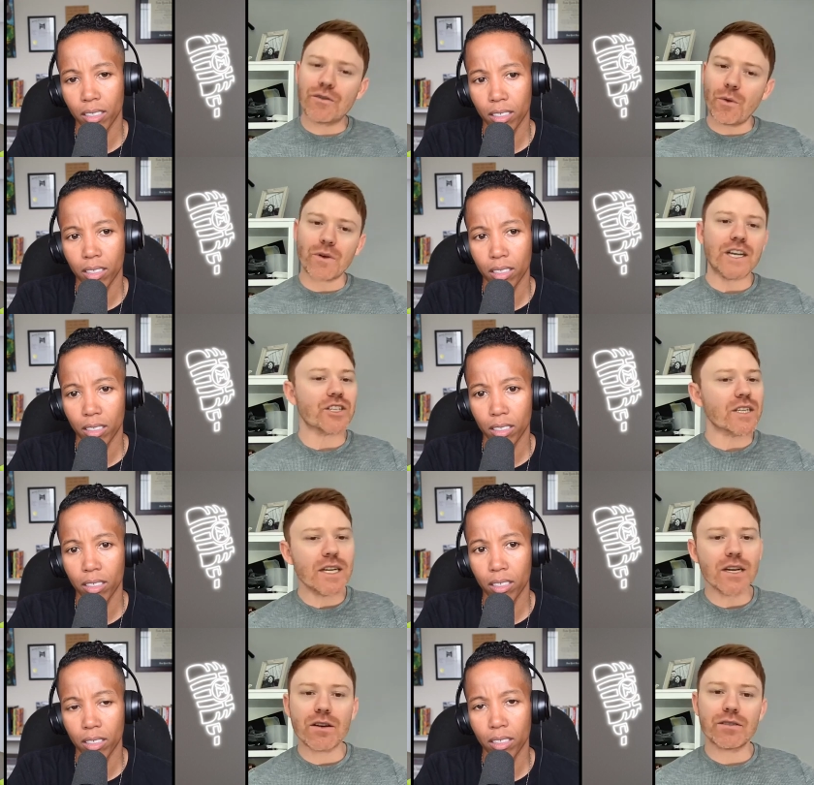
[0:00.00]
Speaker 1: for in
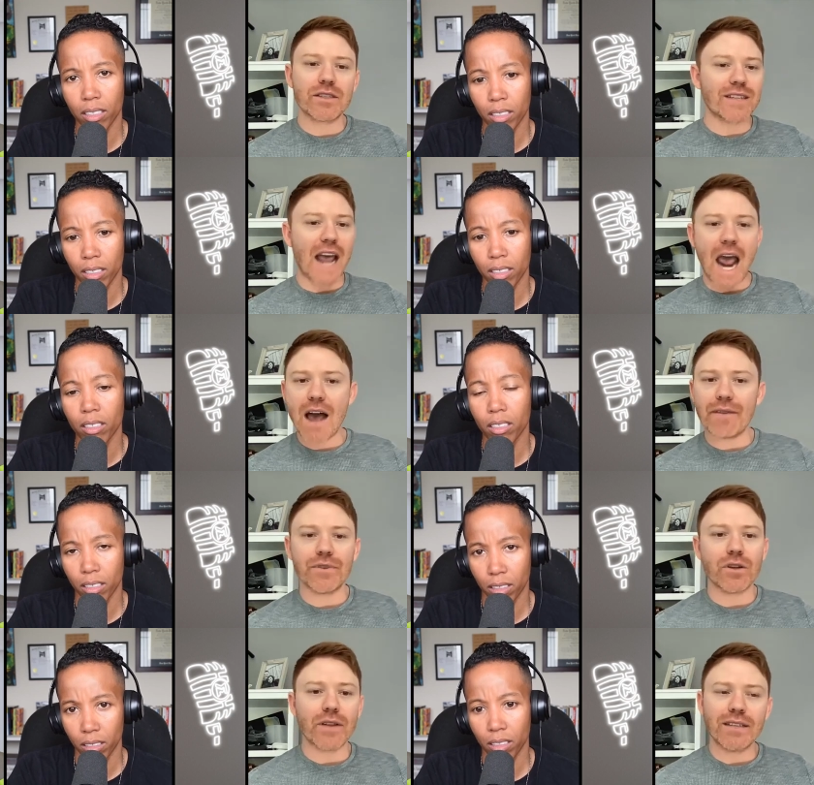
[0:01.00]
engineers, staff. You know,
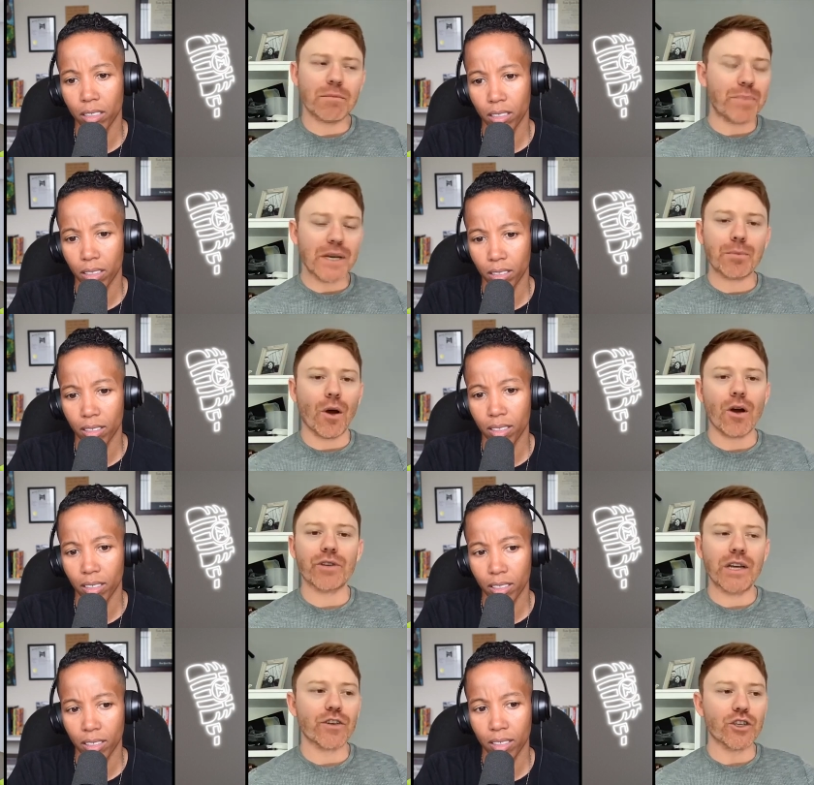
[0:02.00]
that's a big part. You have
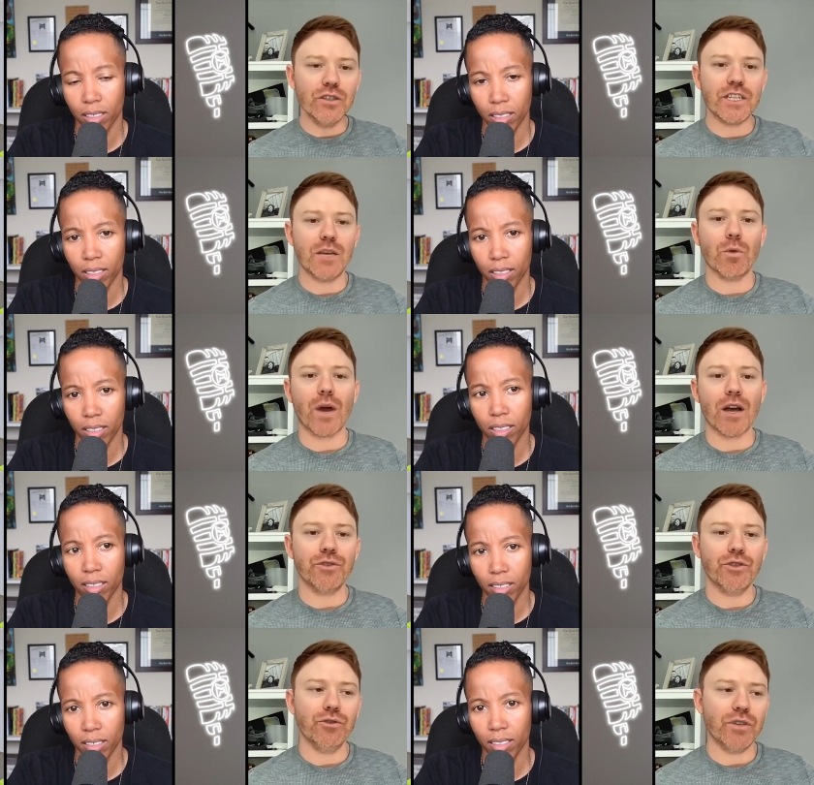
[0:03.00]
a good team around you,
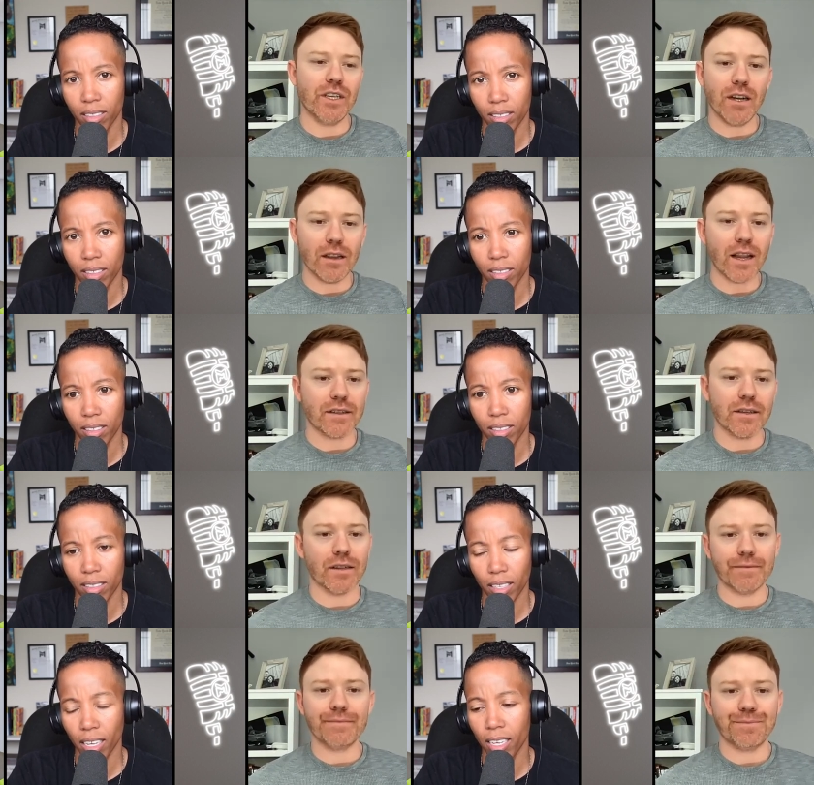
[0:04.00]
you can get a lot done.
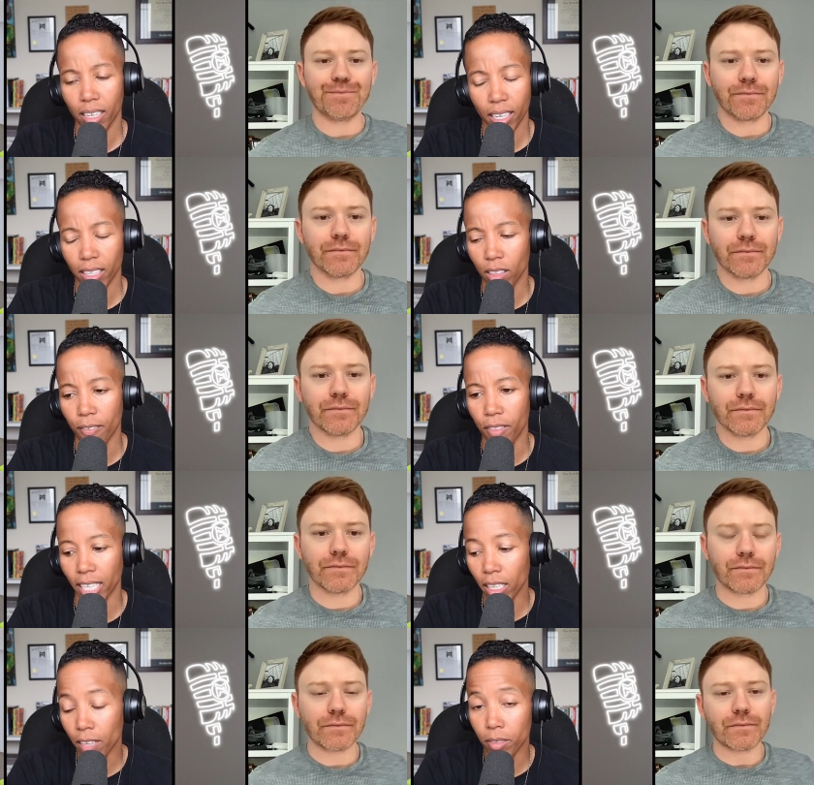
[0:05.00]
Uh,
Speaker 2: I love this.
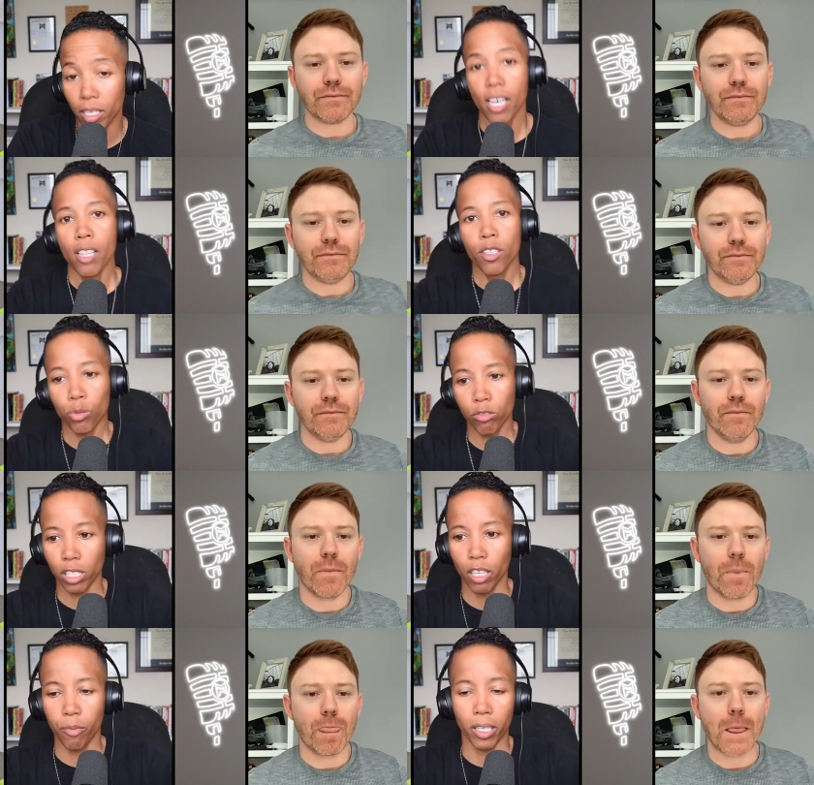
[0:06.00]
I love, this is one of the
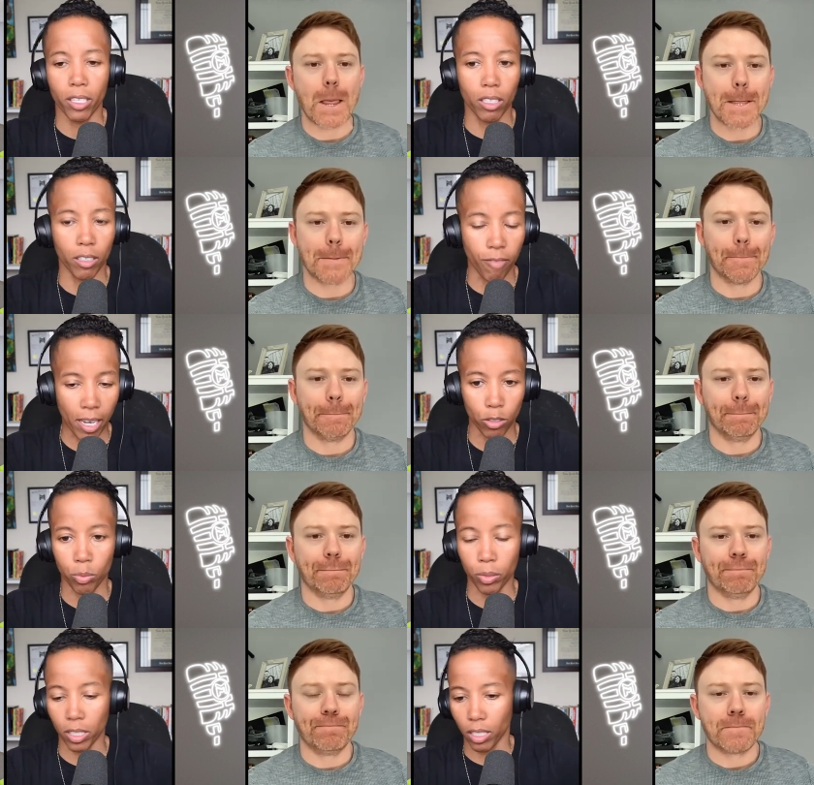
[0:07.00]
things I love bringing on the founders,
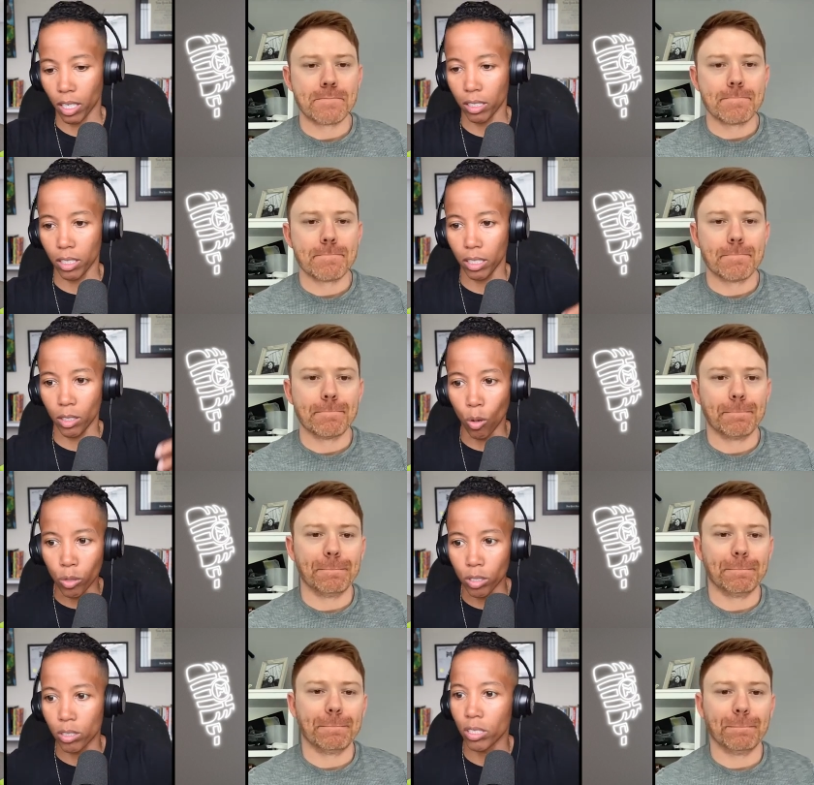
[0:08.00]
bringing on the
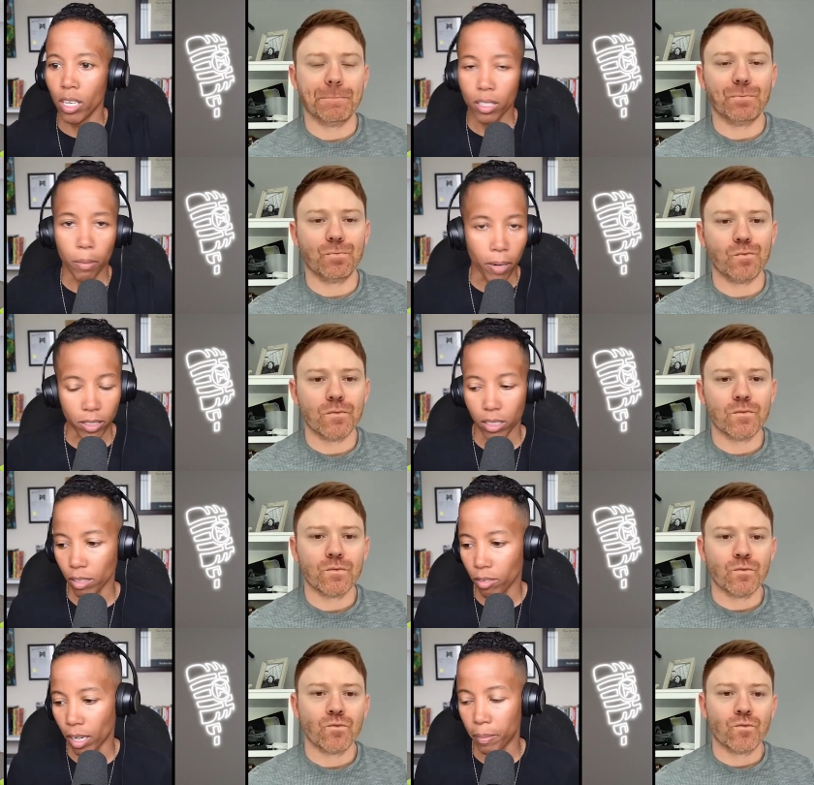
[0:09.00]
owners, the presidents
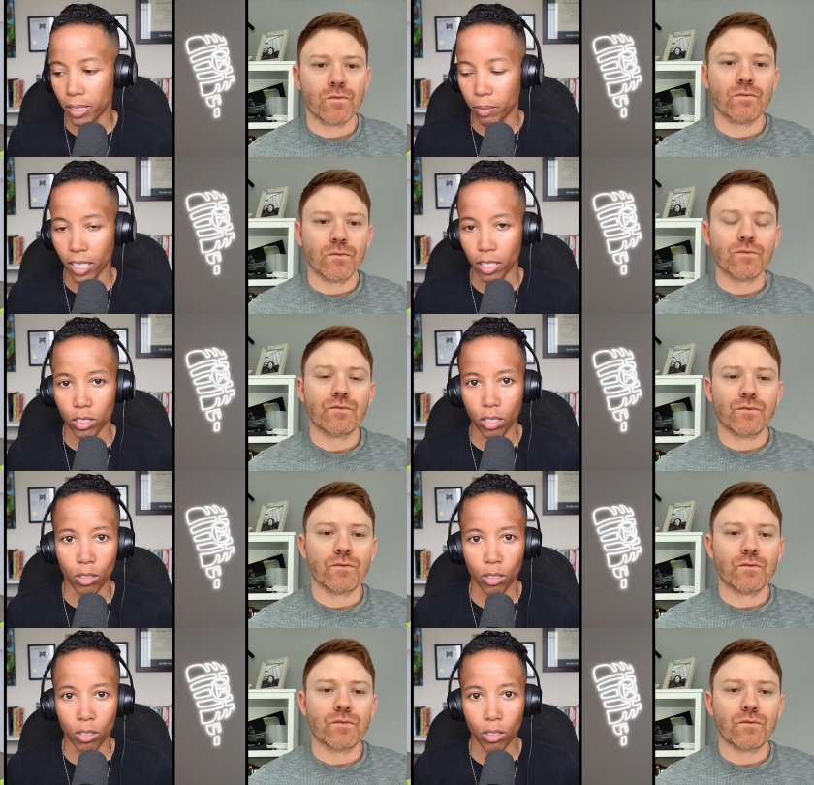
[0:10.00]
of companies, because